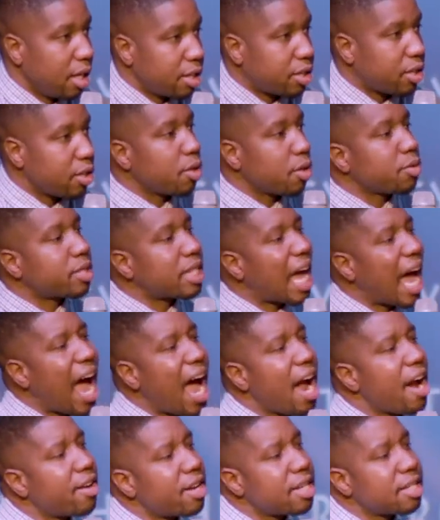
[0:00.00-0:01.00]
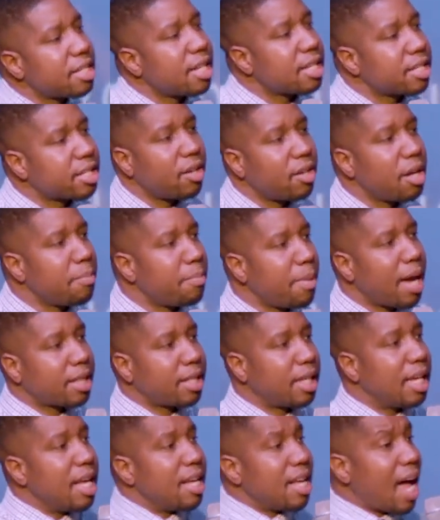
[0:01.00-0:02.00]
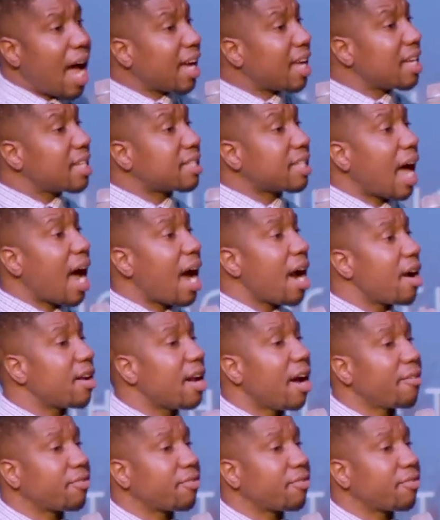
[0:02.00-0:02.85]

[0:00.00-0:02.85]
So, so tired isn't necessarily a bad thing. I get tired